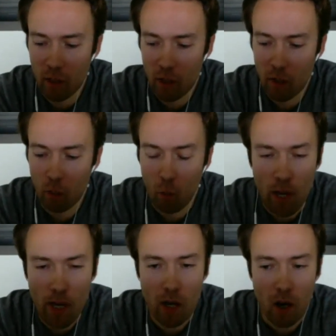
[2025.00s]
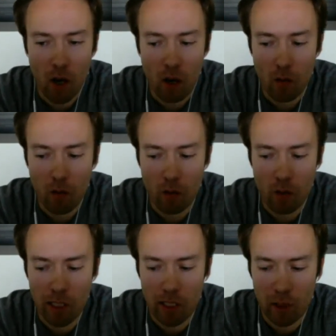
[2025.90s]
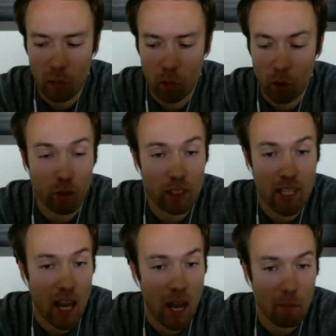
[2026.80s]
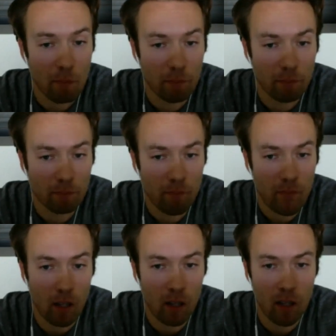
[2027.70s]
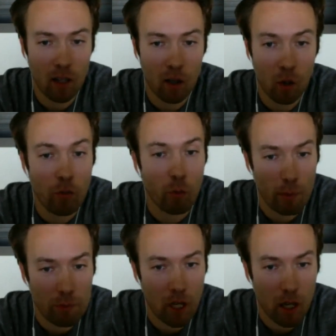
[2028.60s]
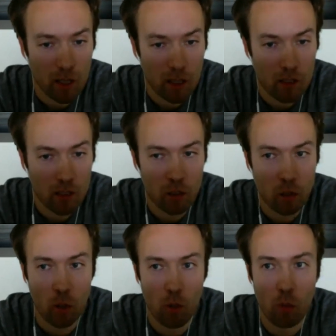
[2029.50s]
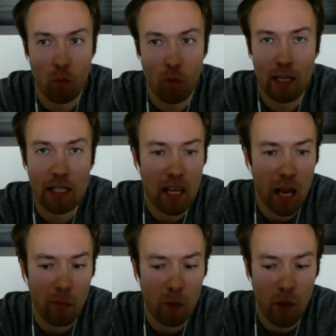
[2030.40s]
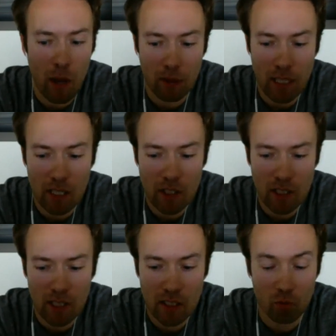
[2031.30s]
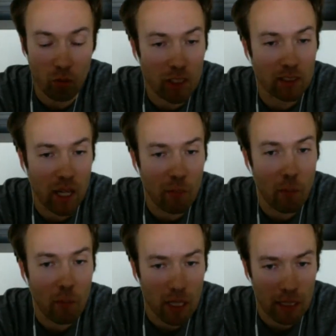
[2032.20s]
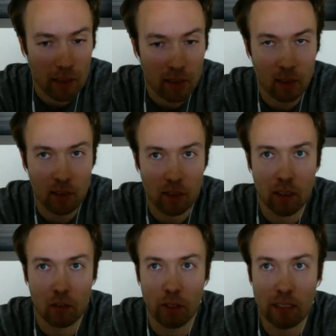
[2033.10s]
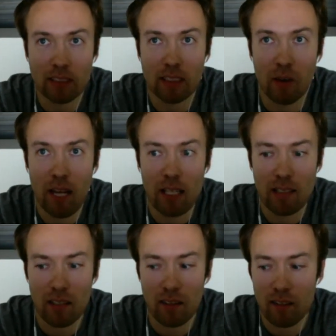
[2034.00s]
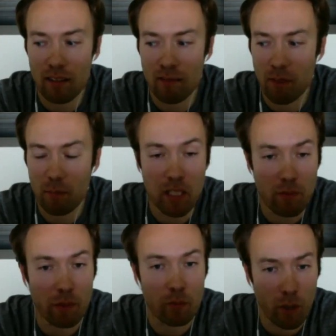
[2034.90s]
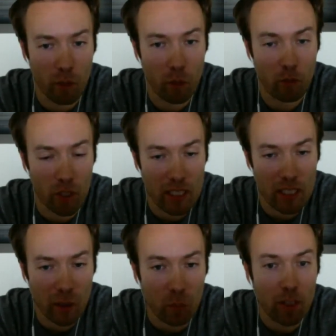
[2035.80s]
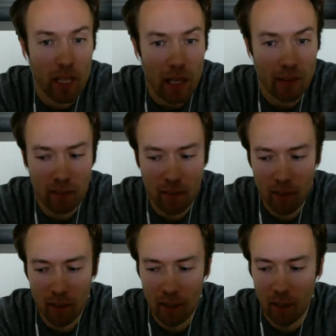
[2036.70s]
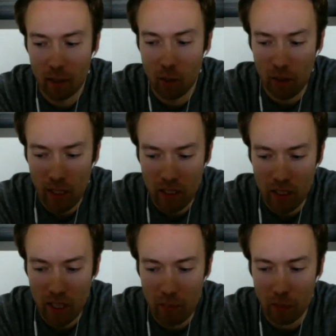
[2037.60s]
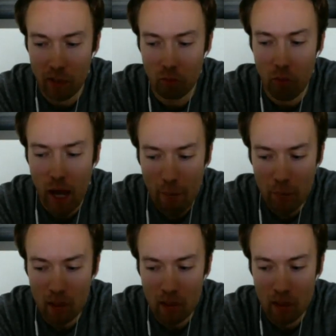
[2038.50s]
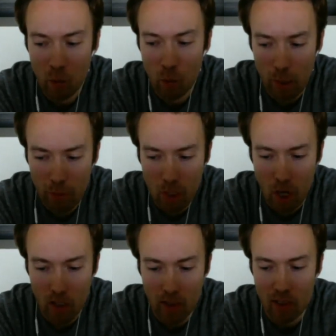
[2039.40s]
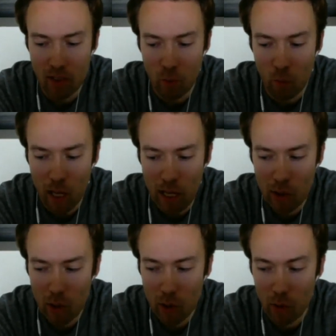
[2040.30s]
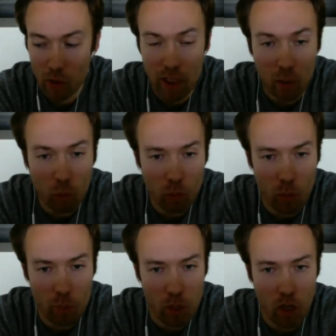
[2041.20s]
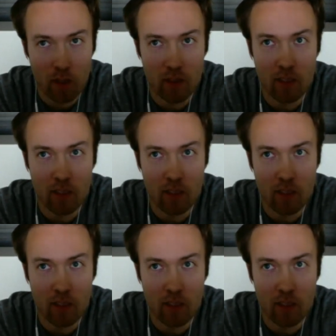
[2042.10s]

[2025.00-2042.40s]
way of dealing with real time over WebSockets. So anytime your application needs real-time updates, Rails now has a specific framework for dealing with that called Action Cable that wraps WebSockets and the way you deal with WebSockets in a